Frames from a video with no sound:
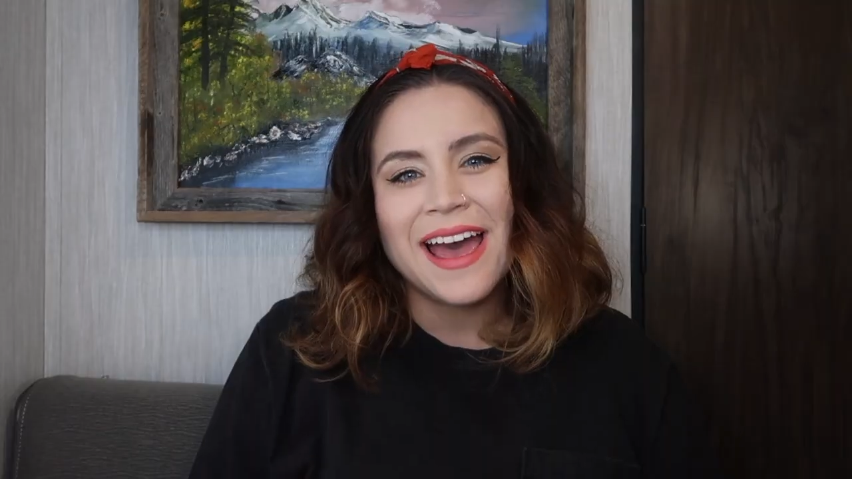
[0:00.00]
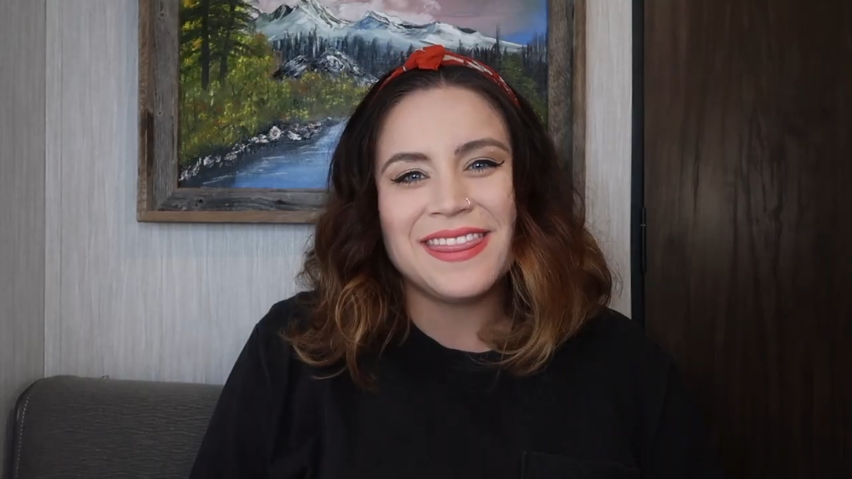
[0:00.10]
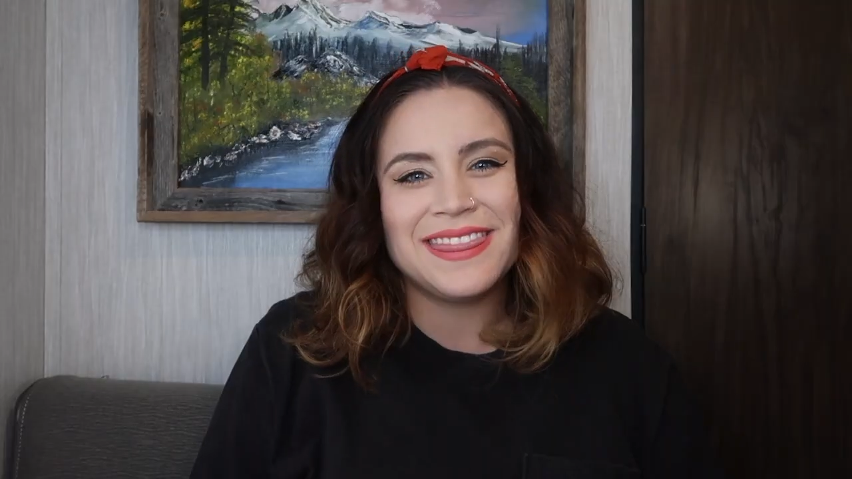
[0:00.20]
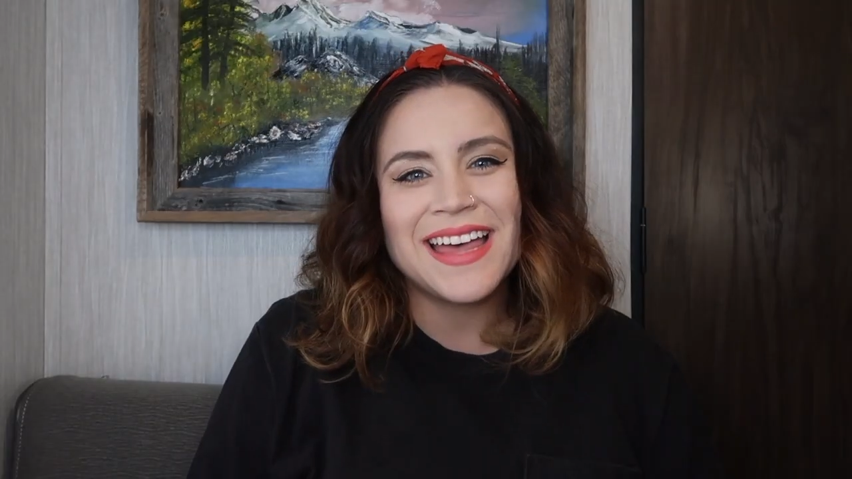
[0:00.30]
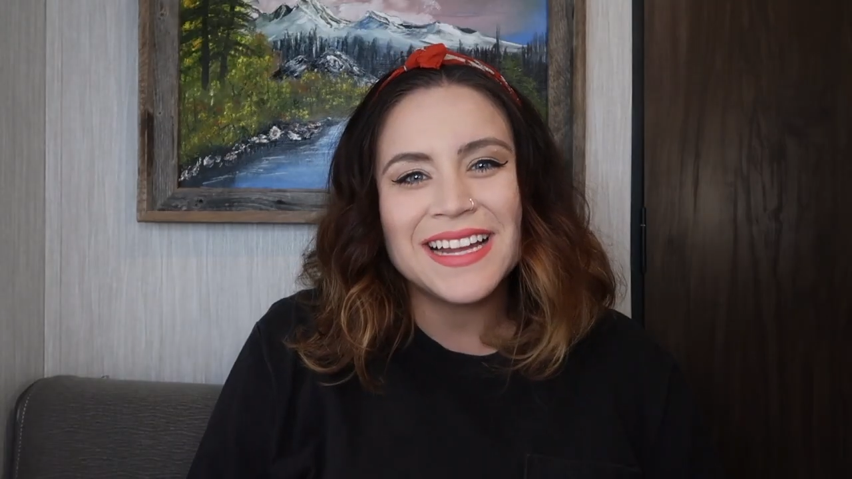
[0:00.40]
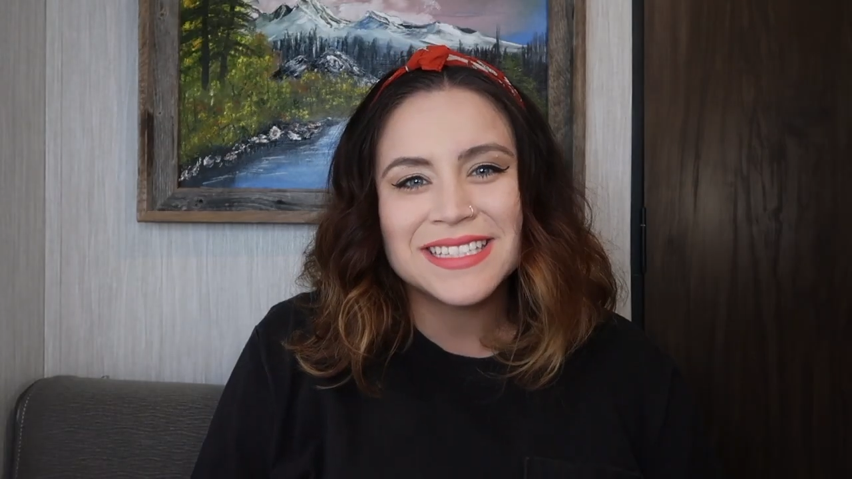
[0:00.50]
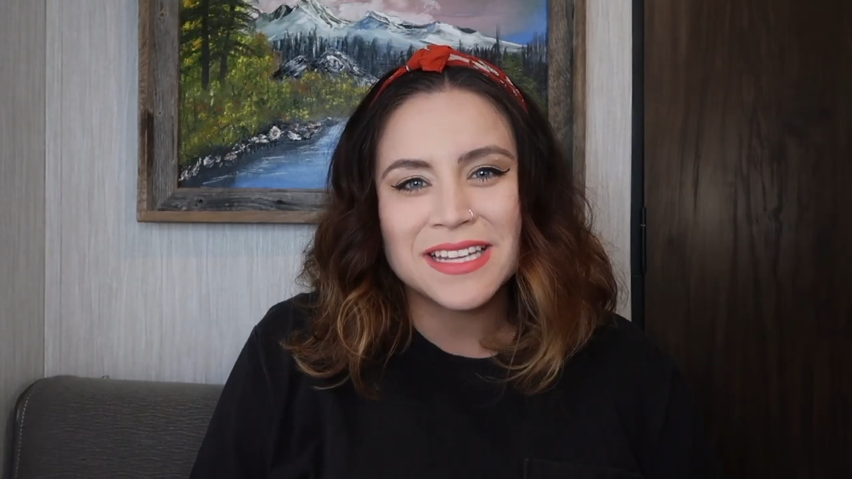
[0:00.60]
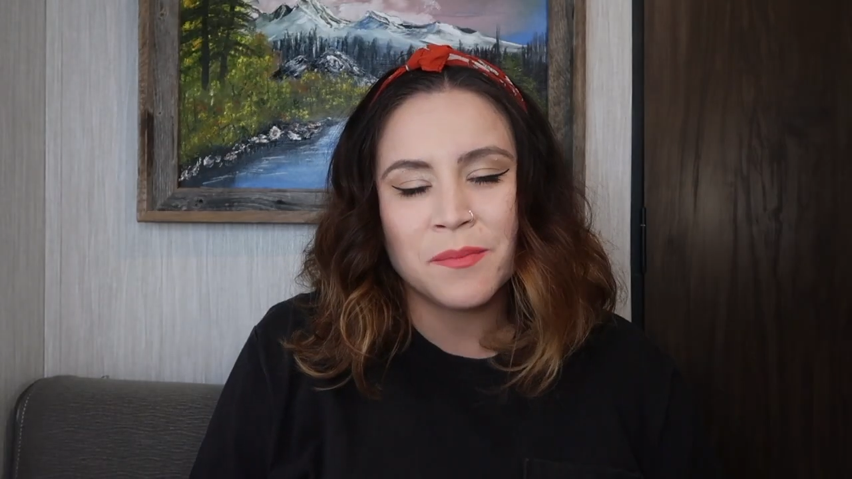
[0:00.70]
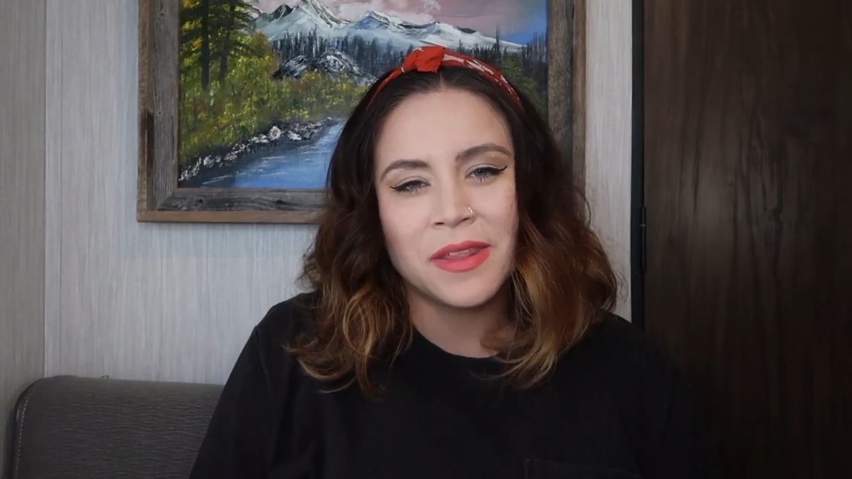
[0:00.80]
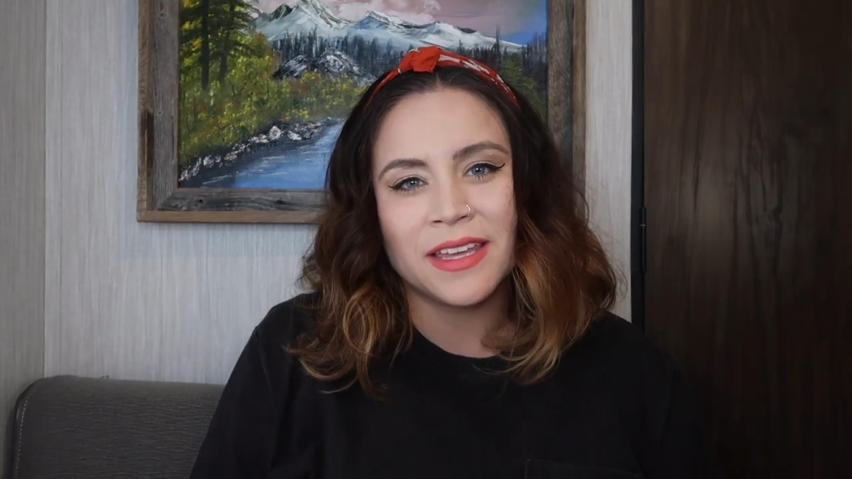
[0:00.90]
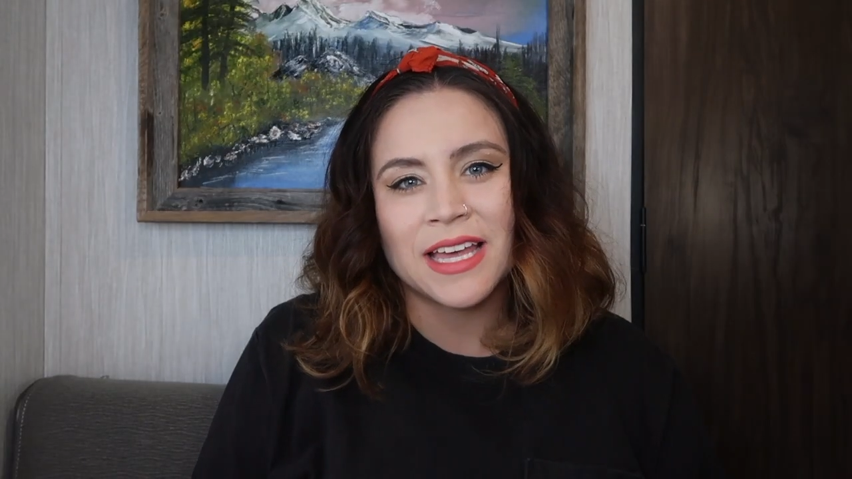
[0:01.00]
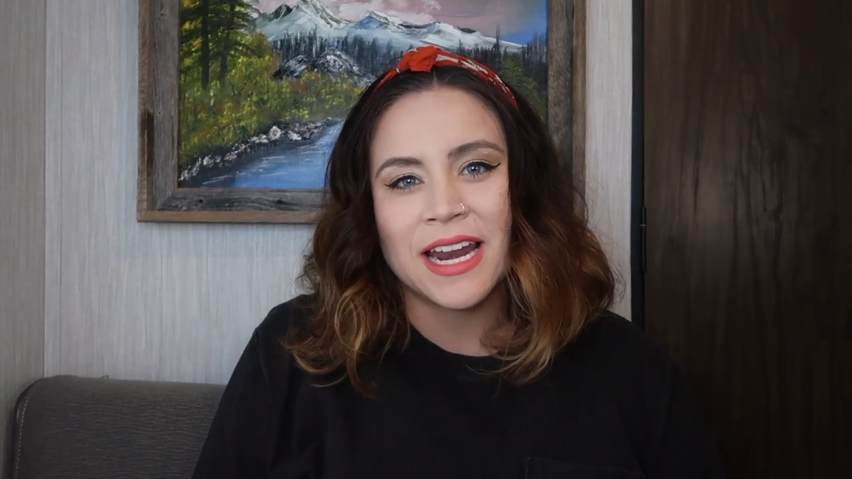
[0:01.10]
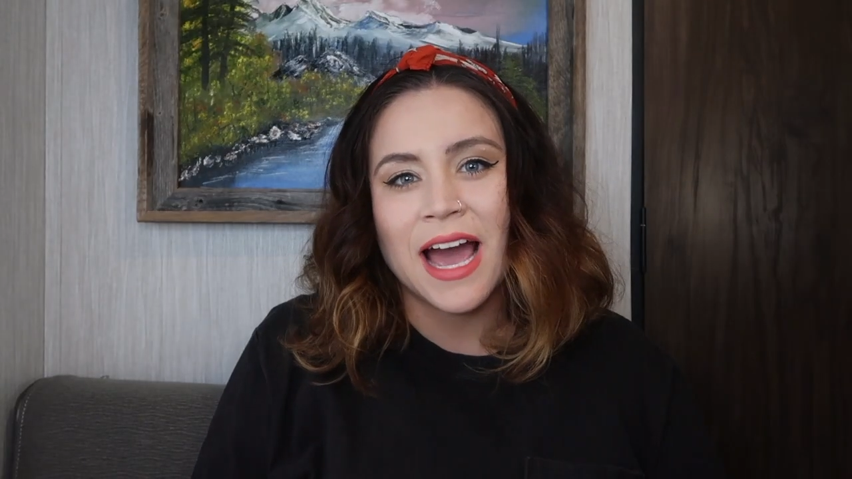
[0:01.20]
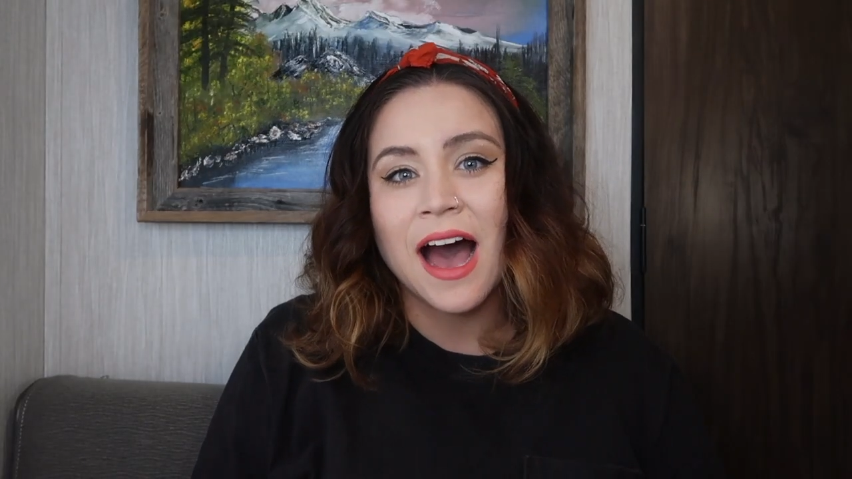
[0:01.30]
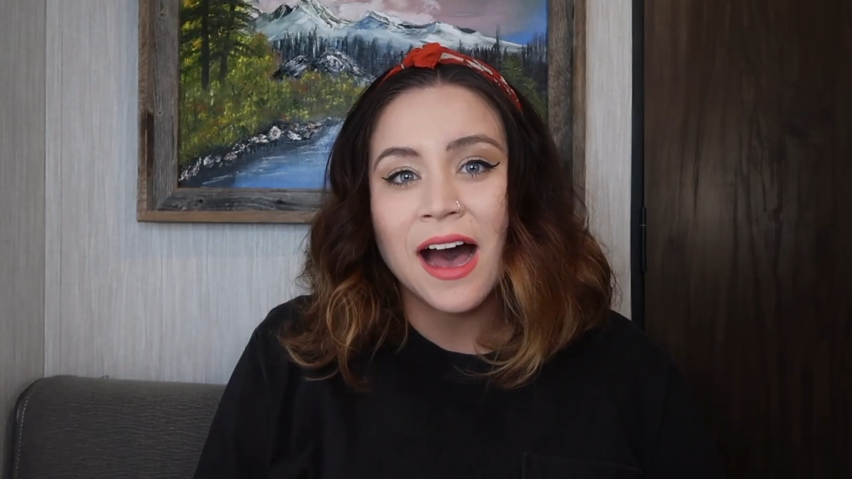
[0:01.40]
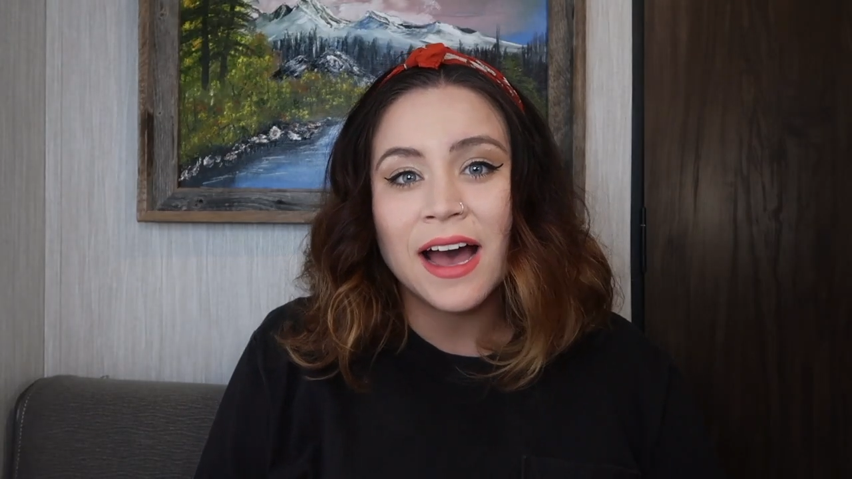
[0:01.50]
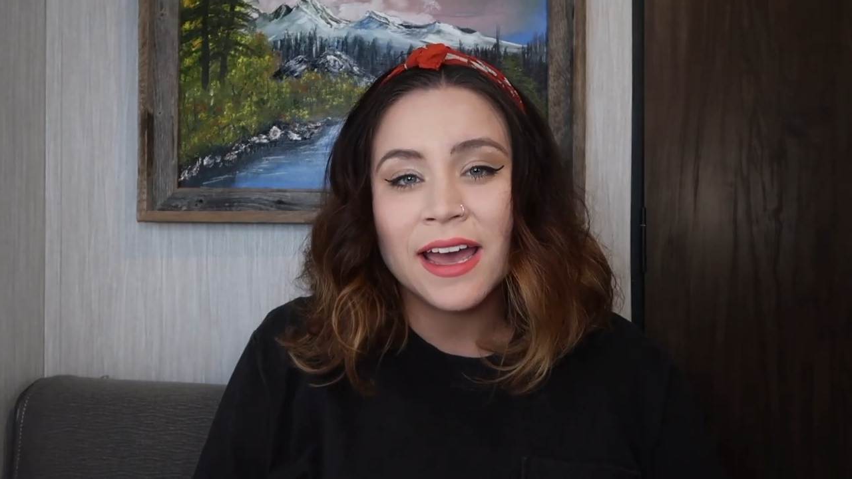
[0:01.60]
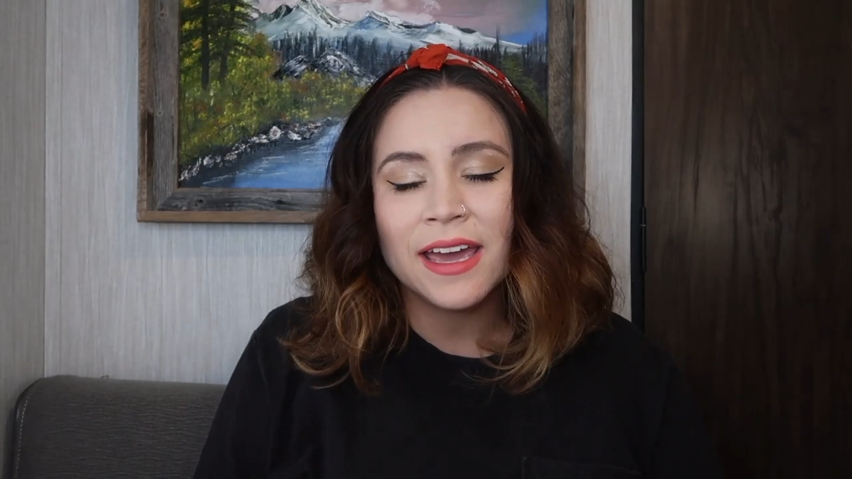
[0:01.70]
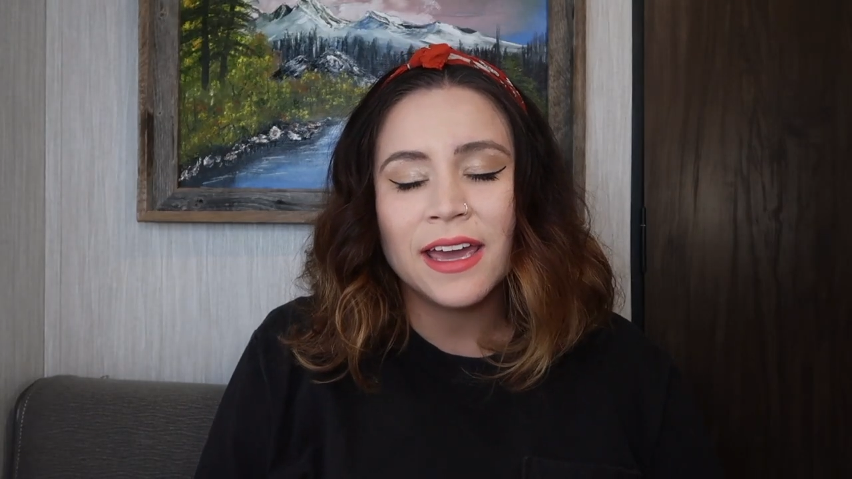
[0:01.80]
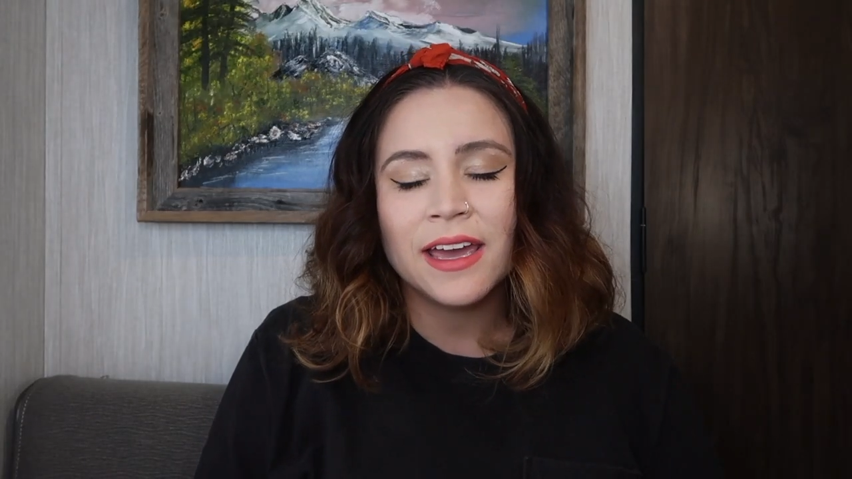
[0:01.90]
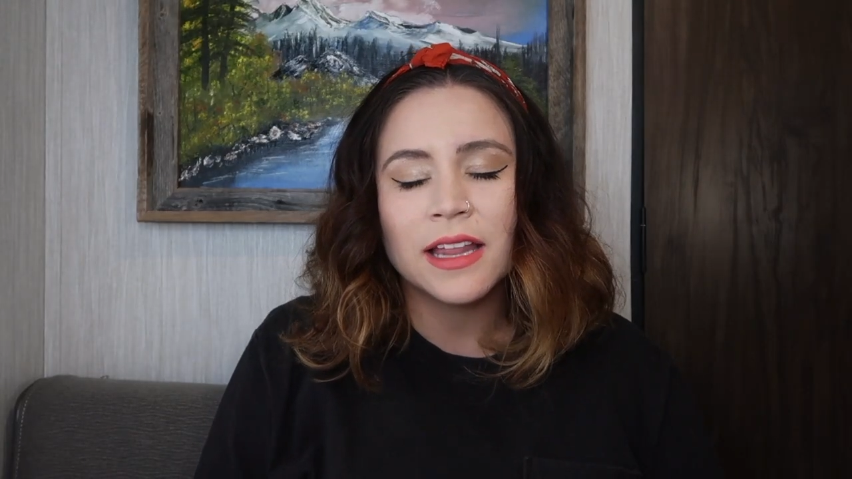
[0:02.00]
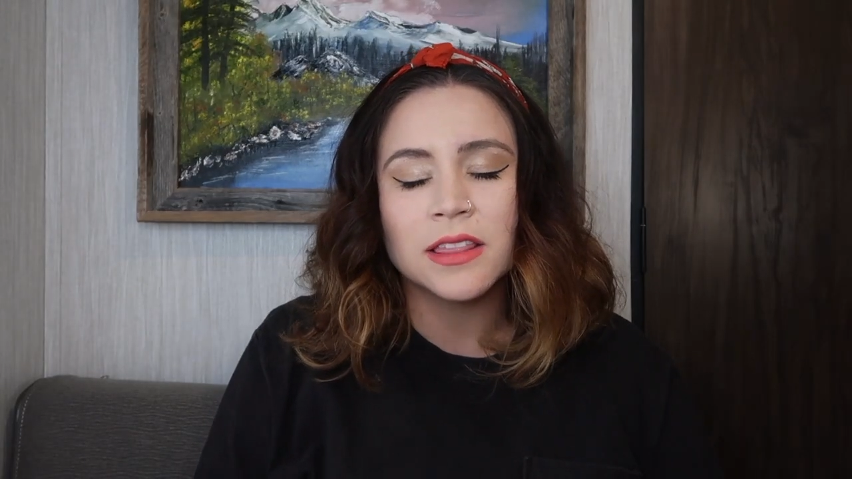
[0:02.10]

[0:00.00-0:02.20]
And that's something that I